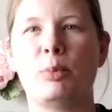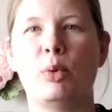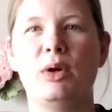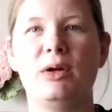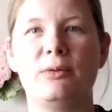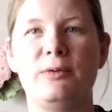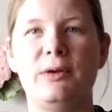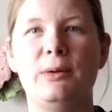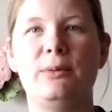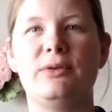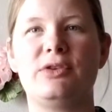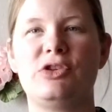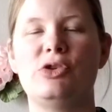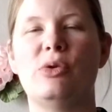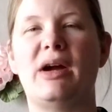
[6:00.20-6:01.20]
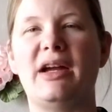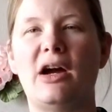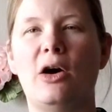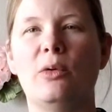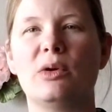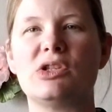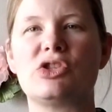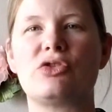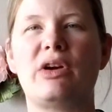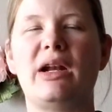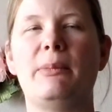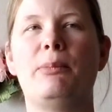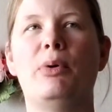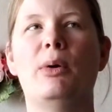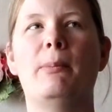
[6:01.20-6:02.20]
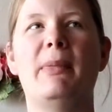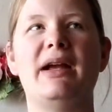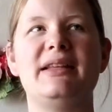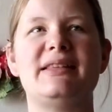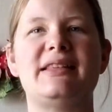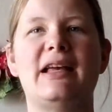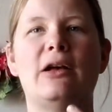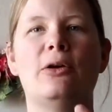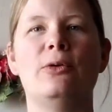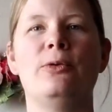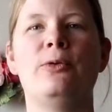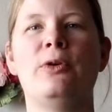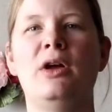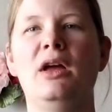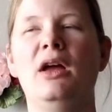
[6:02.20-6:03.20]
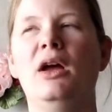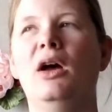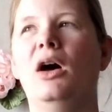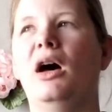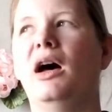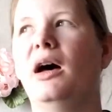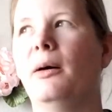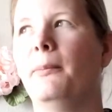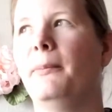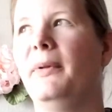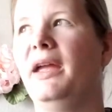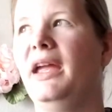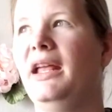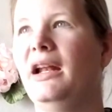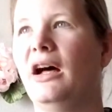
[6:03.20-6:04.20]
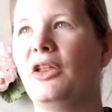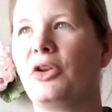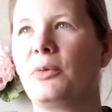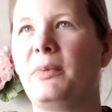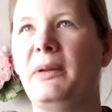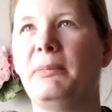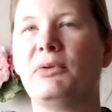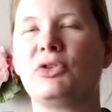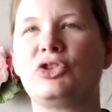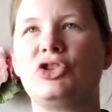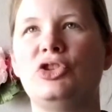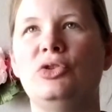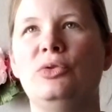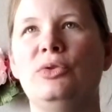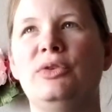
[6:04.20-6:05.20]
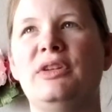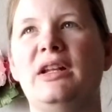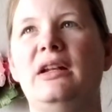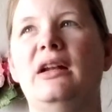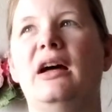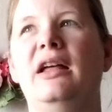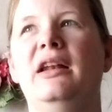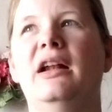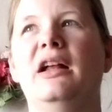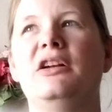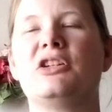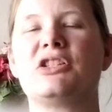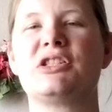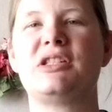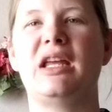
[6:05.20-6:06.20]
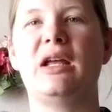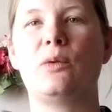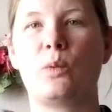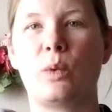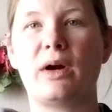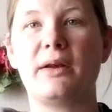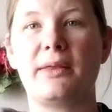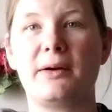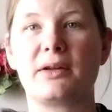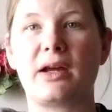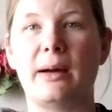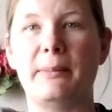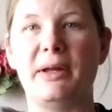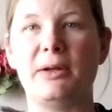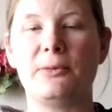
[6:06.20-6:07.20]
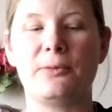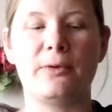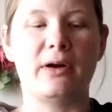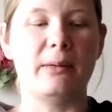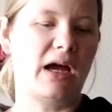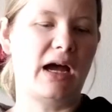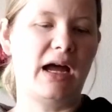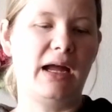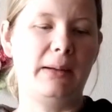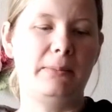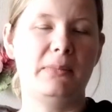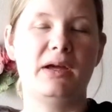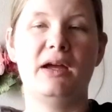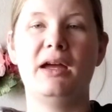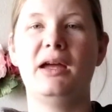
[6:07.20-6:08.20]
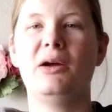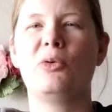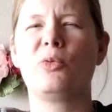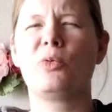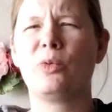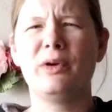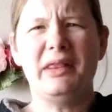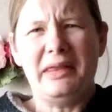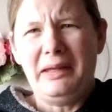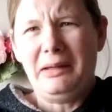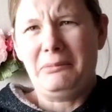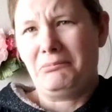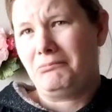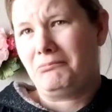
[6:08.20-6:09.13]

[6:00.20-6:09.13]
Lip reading: point of views too. I always try to put myself in other people's shoes and understand where they're coming from. I'm really